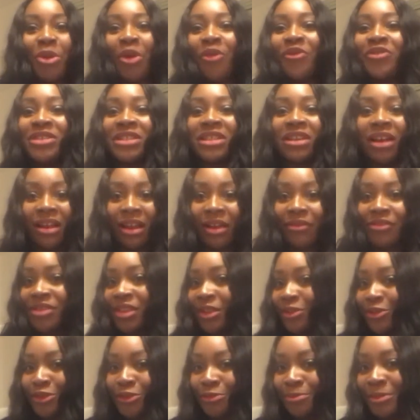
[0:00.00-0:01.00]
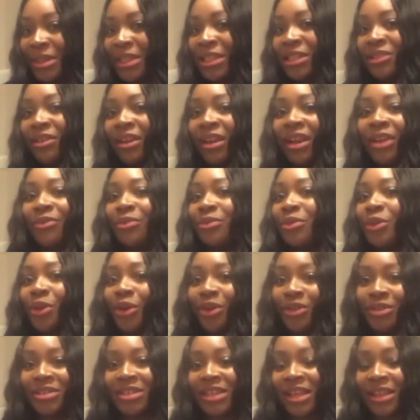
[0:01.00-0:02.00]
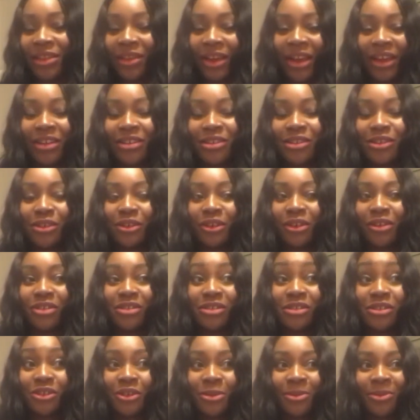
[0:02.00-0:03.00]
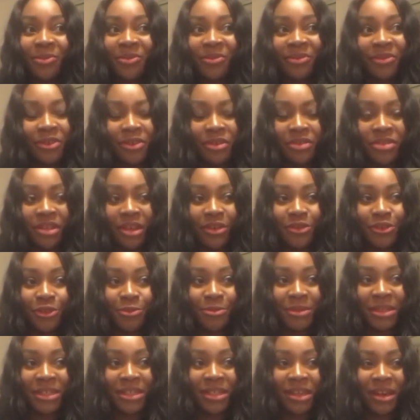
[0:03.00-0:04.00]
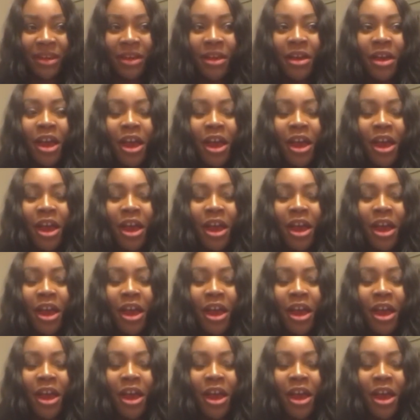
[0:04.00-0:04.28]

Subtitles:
obviously I love social media and I love all the content that I can consume through social media,